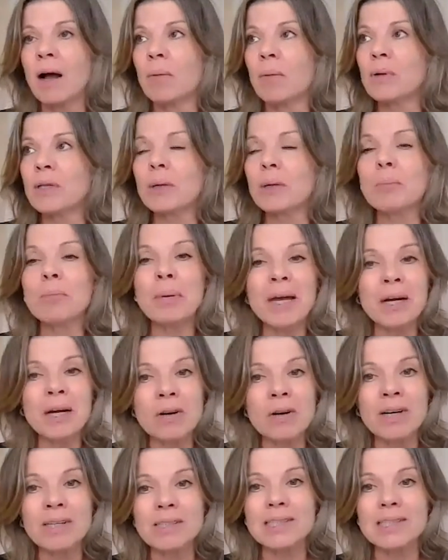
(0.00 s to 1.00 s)
with a
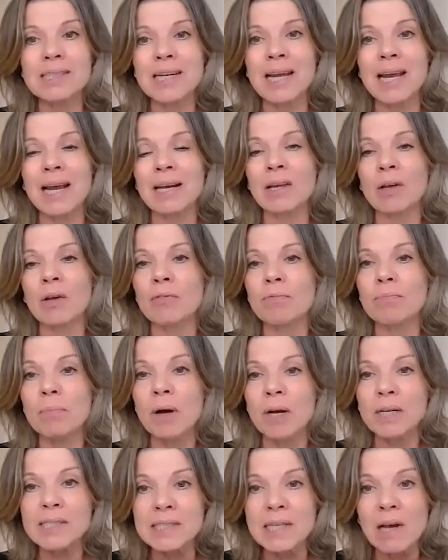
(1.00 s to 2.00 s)
better understanding of
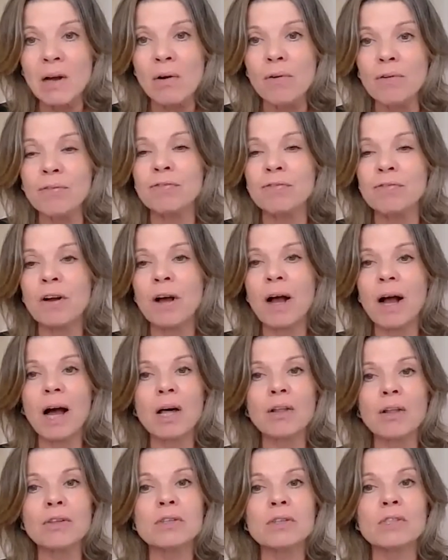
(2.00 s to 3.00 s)
myself,
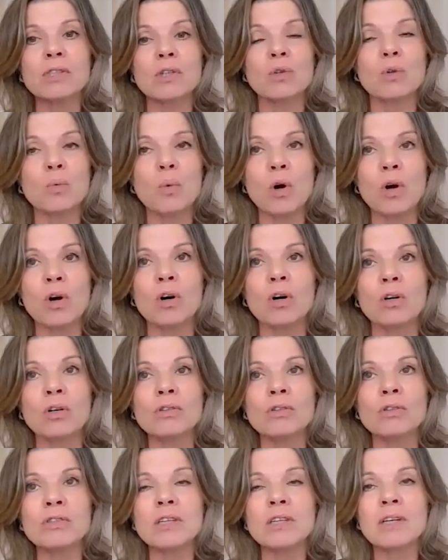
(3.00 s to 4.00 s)
others, and the
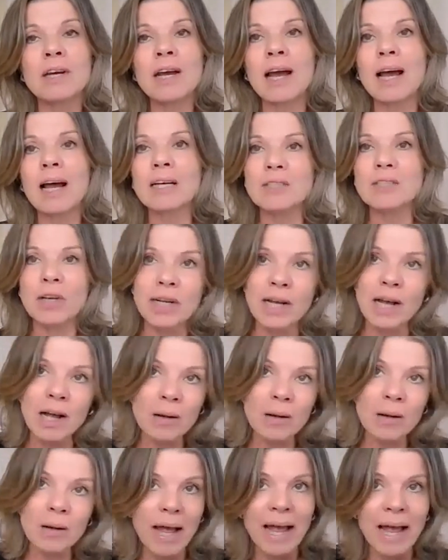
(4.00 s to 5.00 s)
world as I
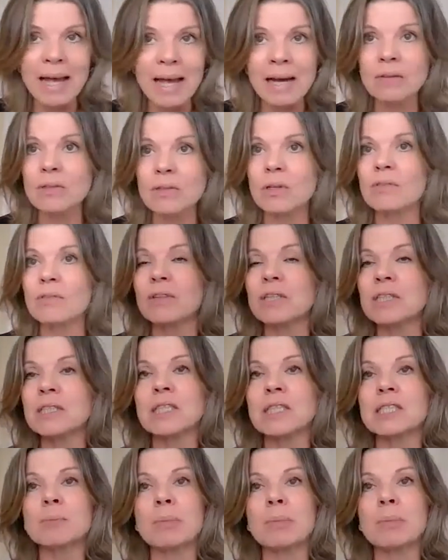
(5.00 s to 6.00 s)
come out of this
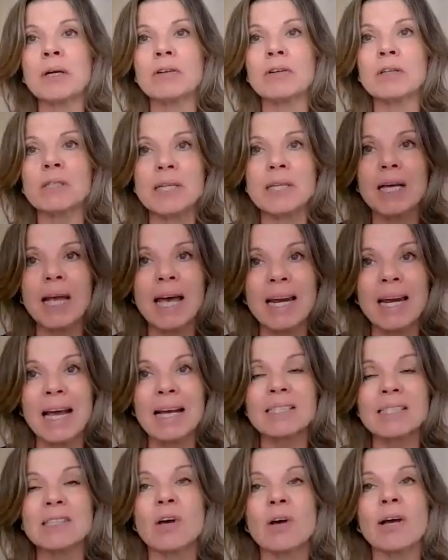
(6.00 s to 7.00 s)
experience. And
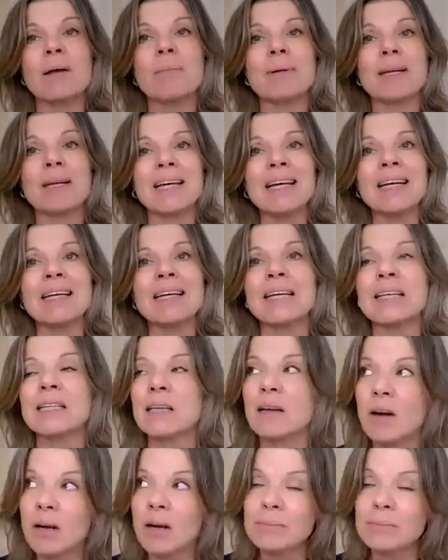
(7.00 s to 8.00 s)
as I am in it,
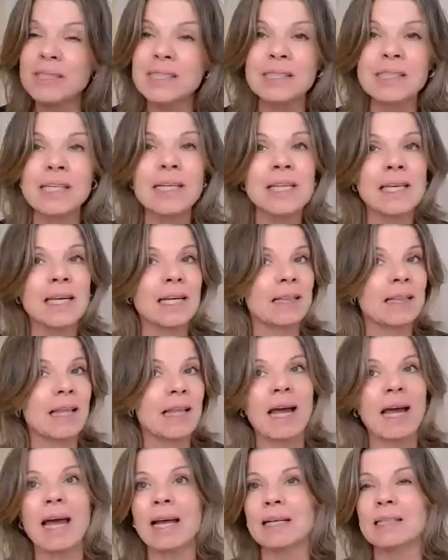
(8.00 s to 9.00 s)
I'm seeking
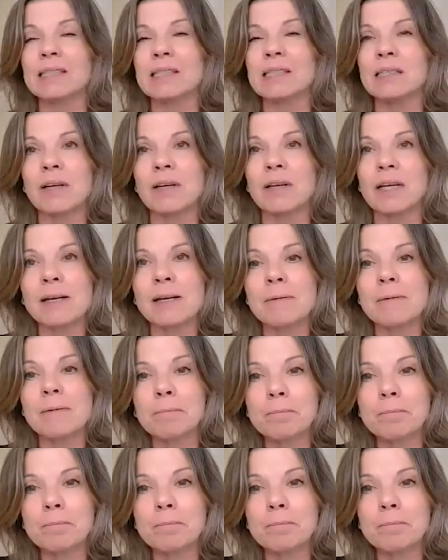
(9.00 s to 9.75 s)
that actively.